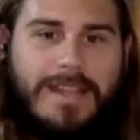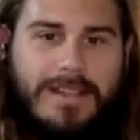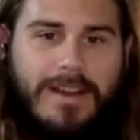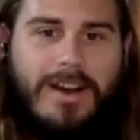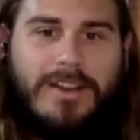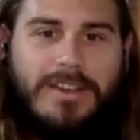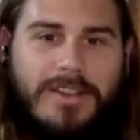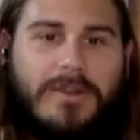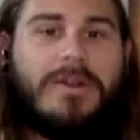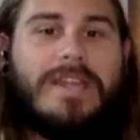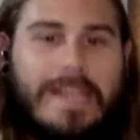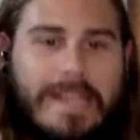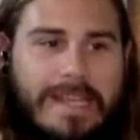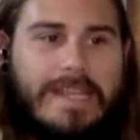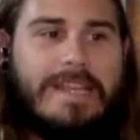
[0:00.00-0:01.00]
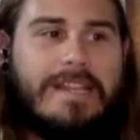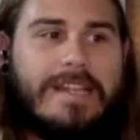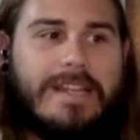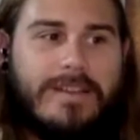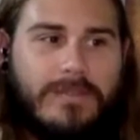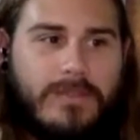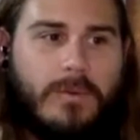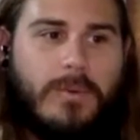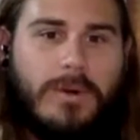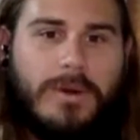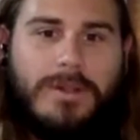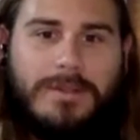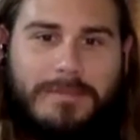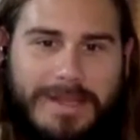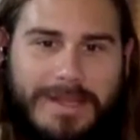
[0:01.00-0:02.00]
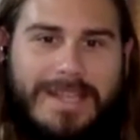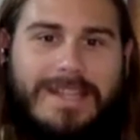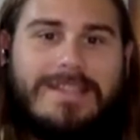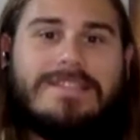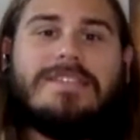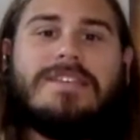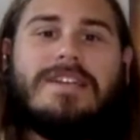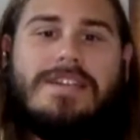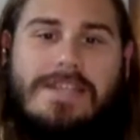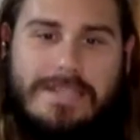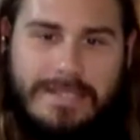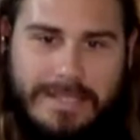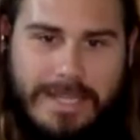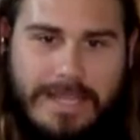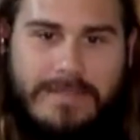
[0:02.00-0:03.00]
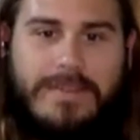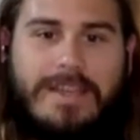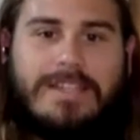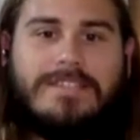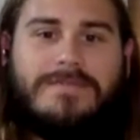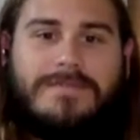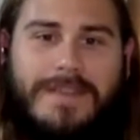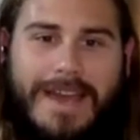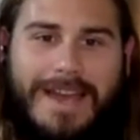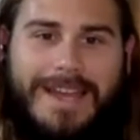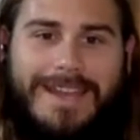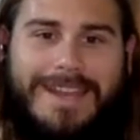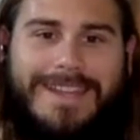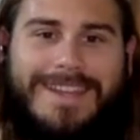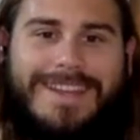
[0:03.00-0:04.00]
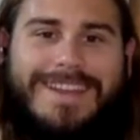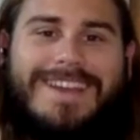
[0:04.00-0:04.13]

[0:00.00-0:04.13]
in the ongoing healing of the world means Steve gets fed.